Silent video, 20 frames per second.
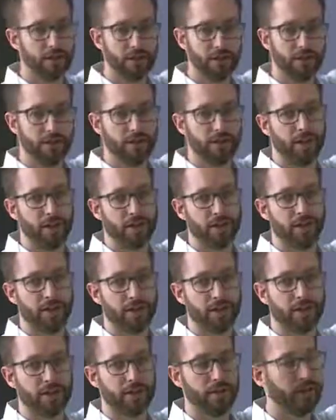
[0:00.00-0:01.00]
this tree-like
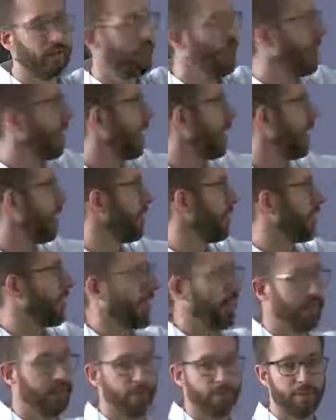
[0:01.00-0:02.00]
structure and
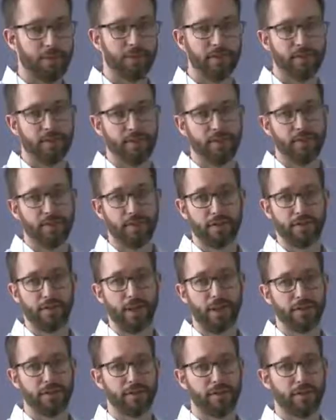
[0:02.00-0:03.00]
find the piece of
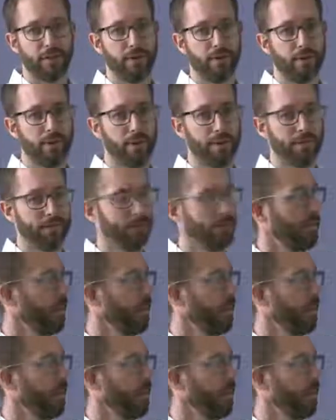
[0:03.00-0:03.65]
information we want.